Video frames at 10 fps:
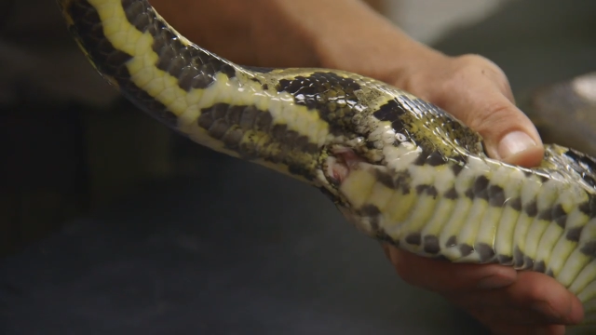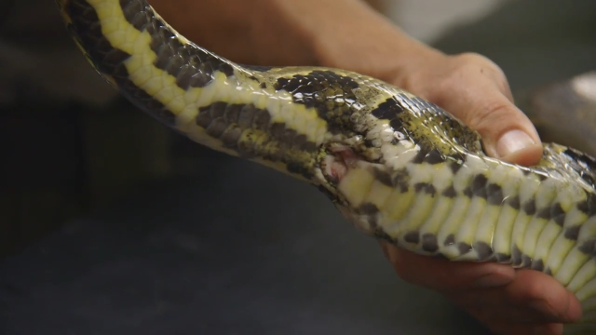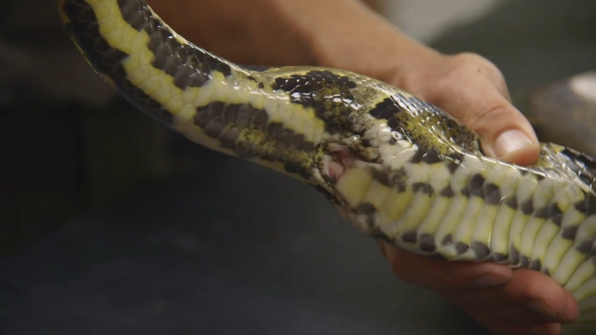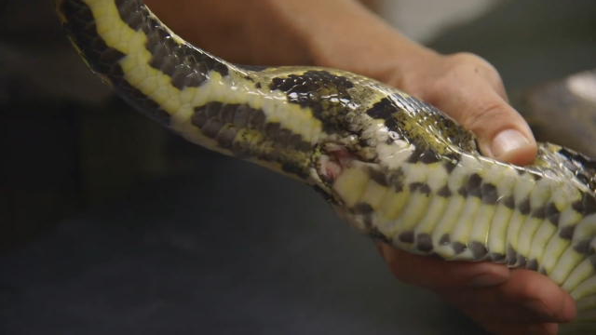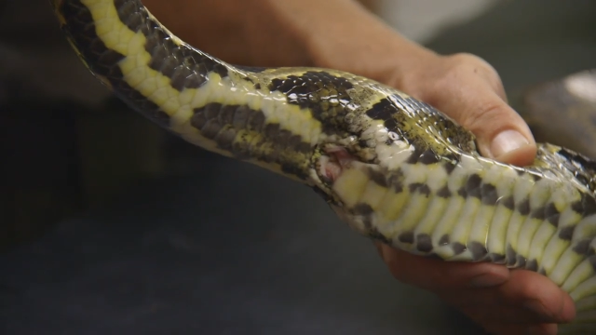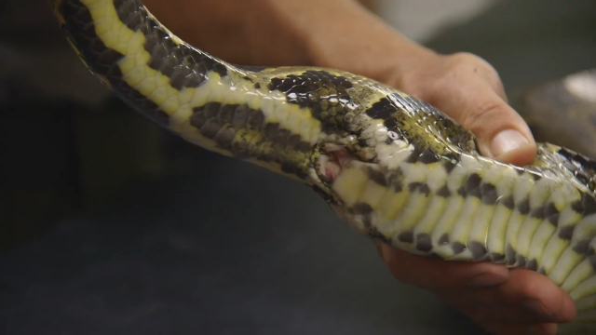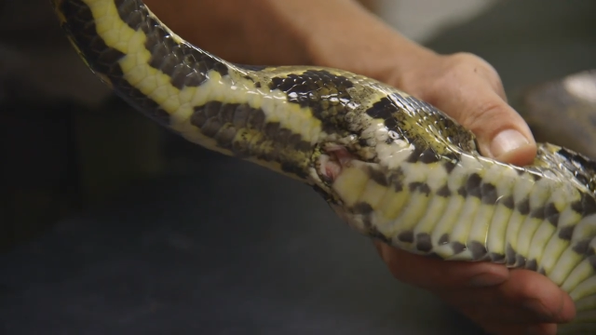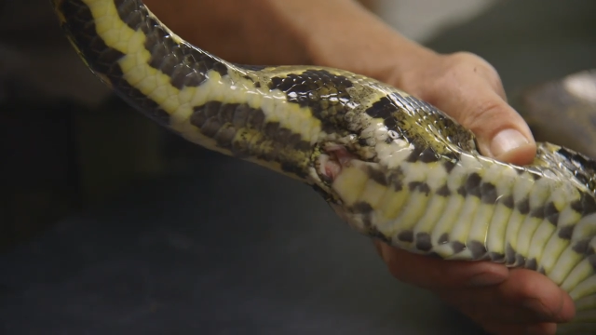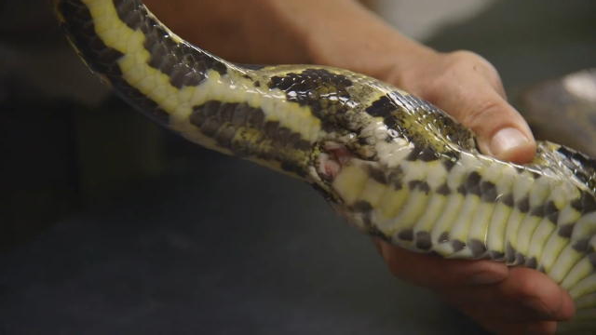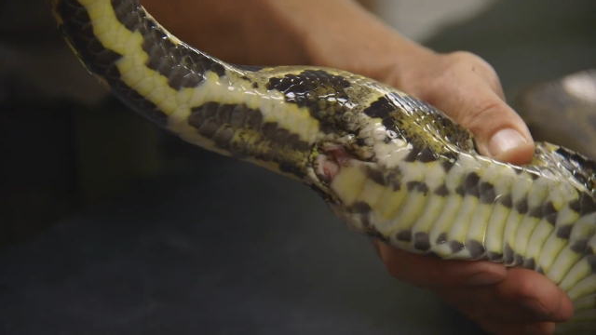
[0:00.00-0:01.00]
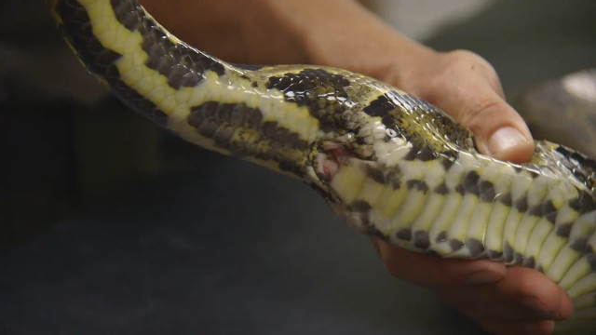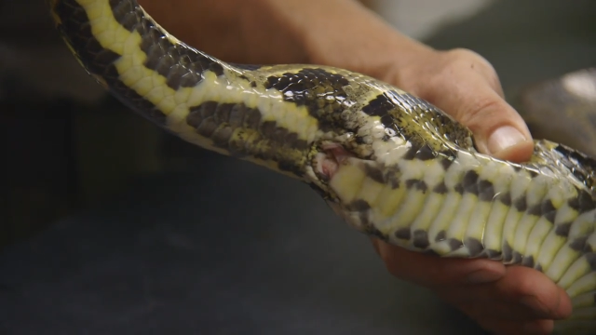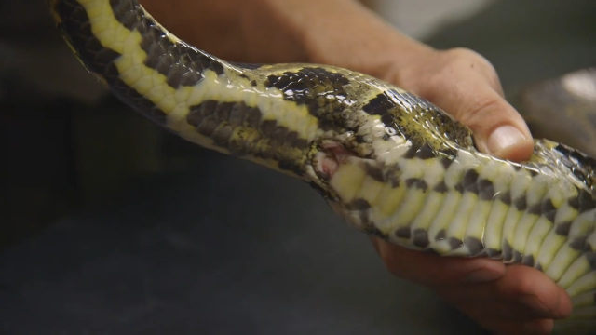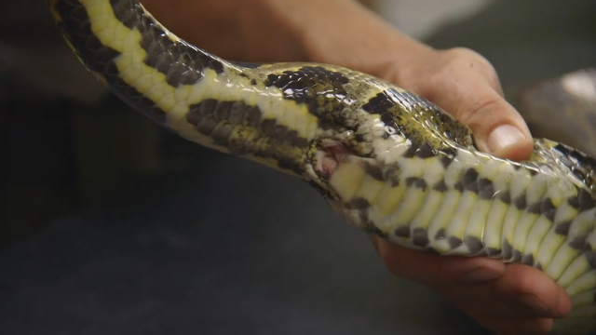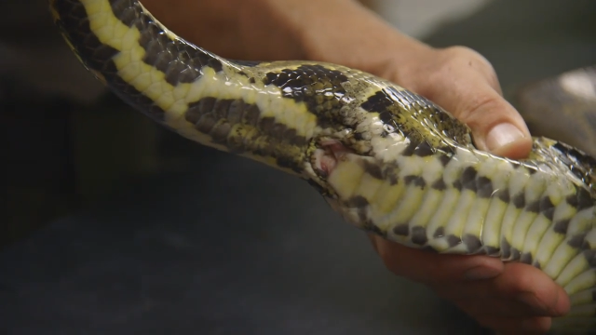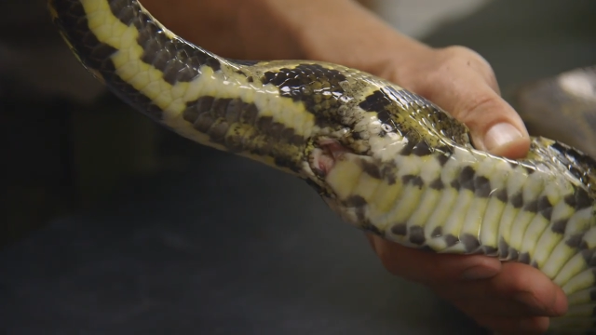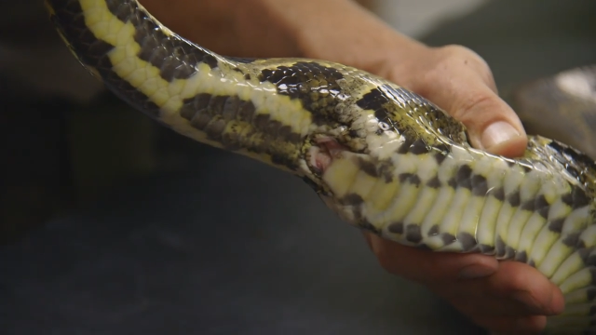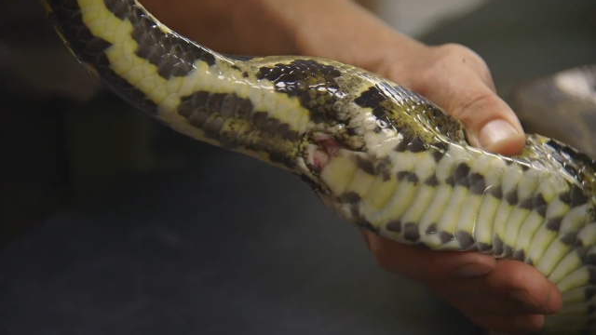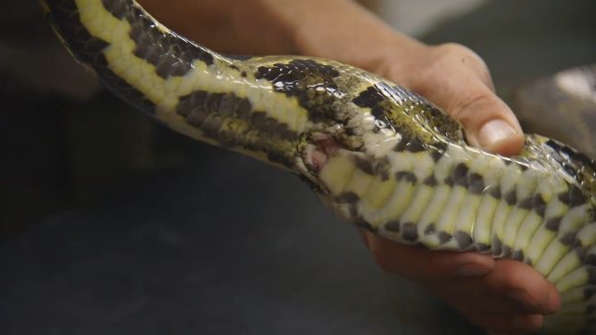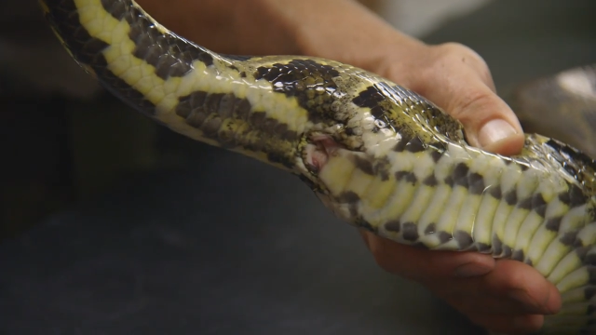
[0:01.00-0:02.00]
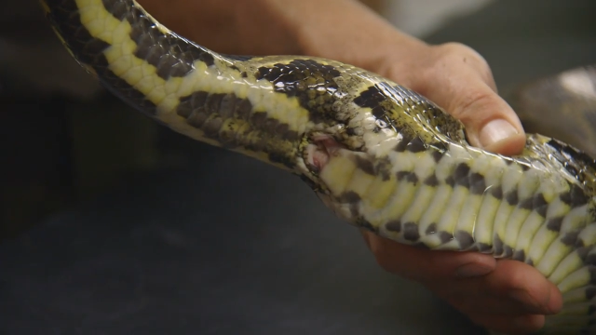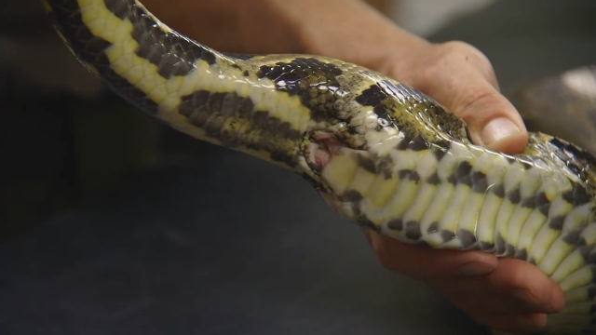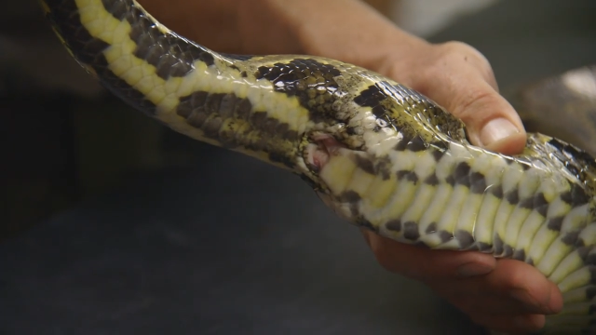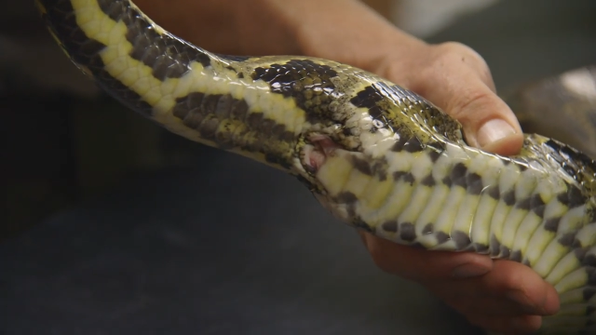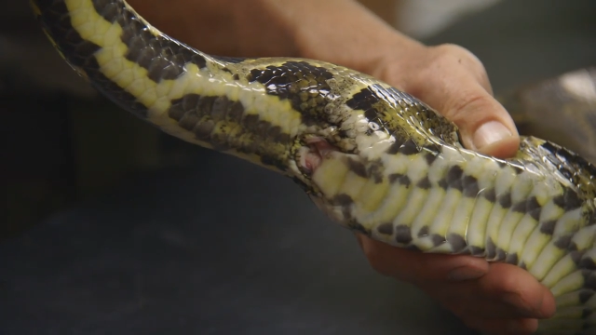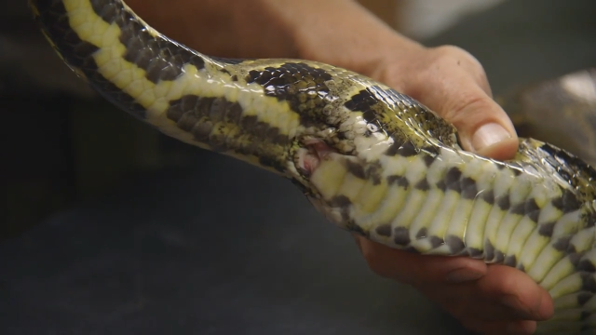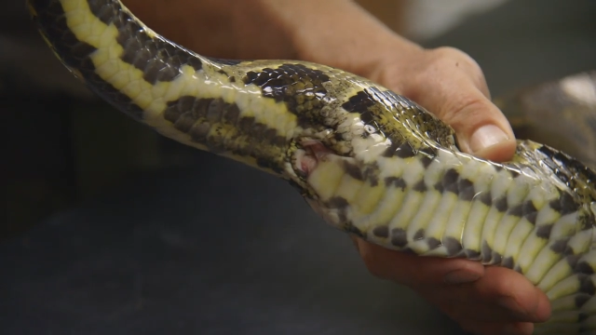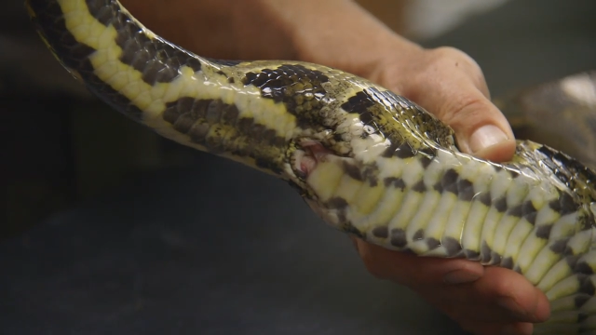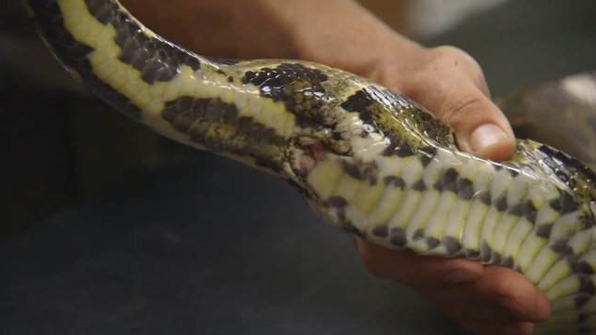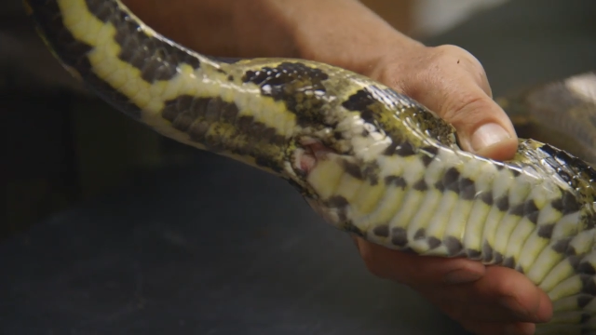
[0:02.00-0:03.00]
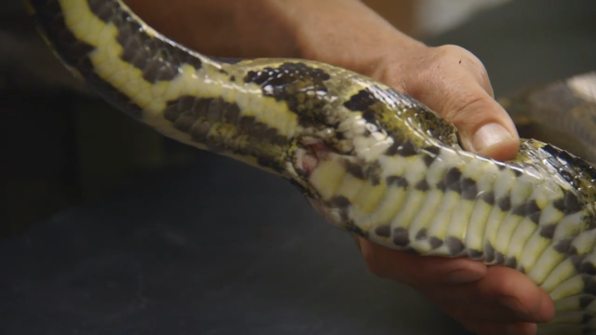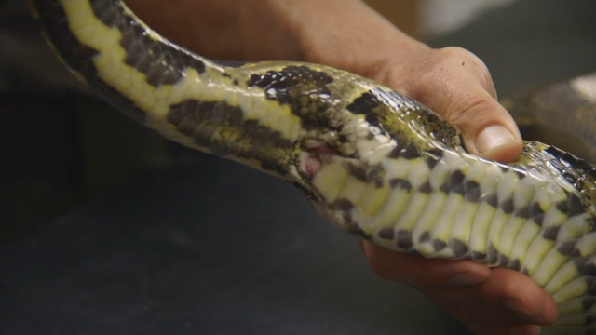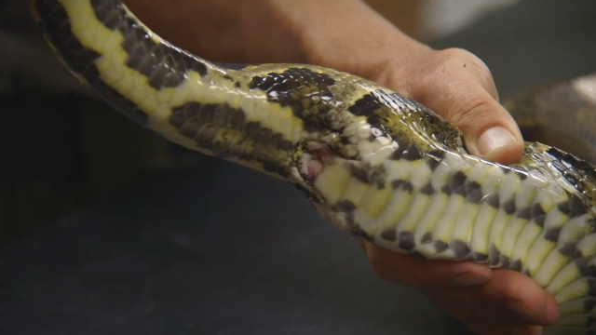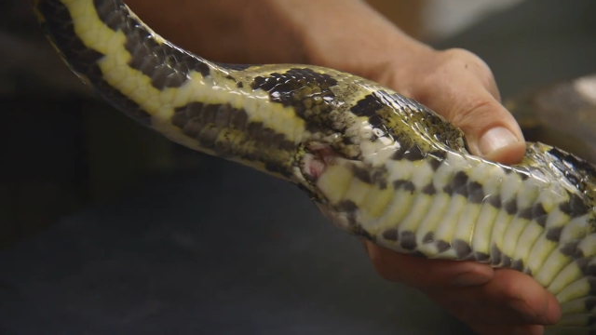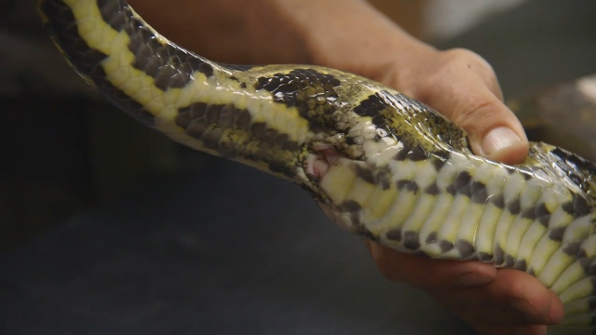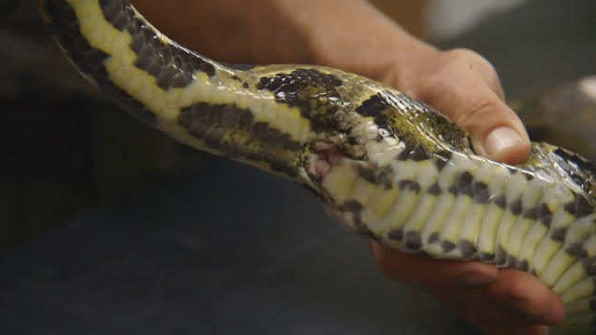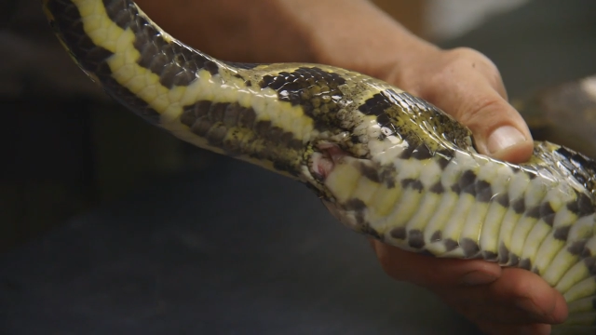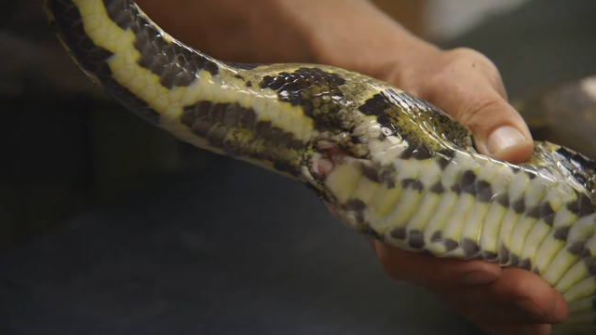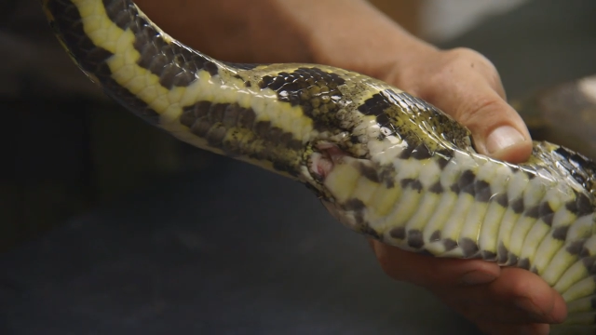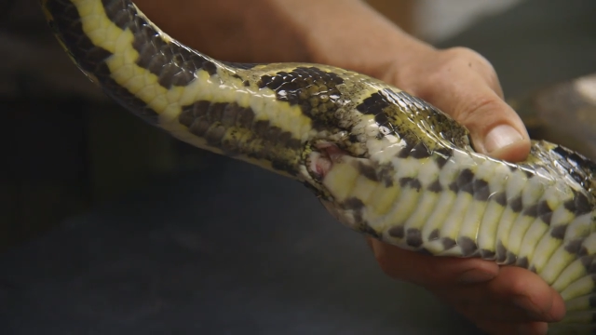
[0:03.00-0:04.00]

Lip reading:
Nobody's mouth can be seen.